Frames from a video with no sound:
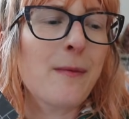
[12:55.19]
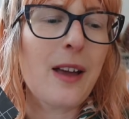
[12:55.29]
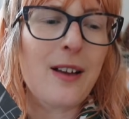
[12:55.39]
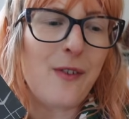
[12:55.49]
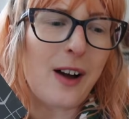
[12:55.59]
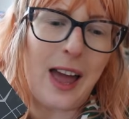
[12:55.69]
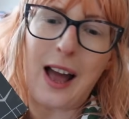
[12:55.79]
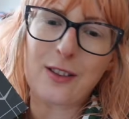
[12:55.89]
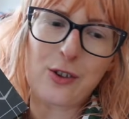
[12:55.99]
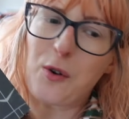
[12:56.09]
If I
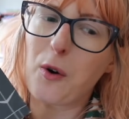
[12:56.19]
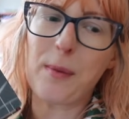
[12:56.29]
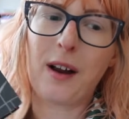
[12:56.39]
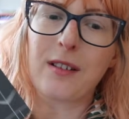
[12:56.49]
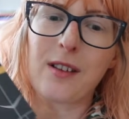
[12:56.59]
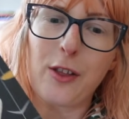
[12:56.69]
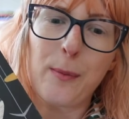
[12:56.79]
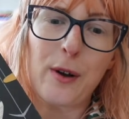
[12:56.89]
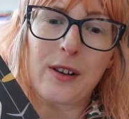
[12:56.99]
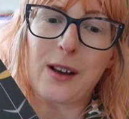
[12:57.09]
had to compare it to other
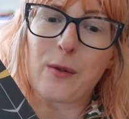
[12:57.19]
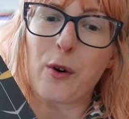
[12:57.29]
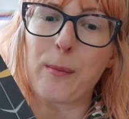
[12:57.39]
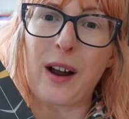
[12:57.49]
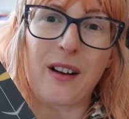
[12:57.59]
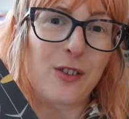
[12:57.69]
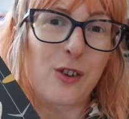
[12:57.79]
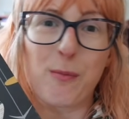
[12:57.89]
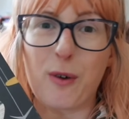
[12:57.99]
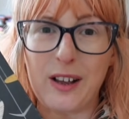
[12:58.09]
books, I would compare it
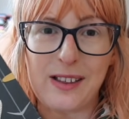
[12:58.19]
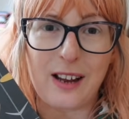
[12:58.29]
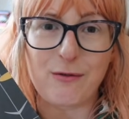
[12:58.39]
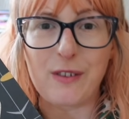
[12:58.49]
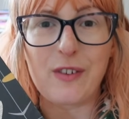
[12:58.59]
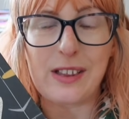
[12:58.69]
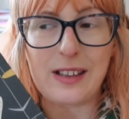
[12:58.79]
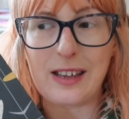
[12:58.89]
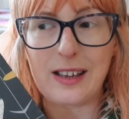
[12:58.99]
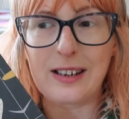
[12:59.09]
to Brideshead
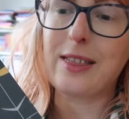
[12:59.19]
Revisited.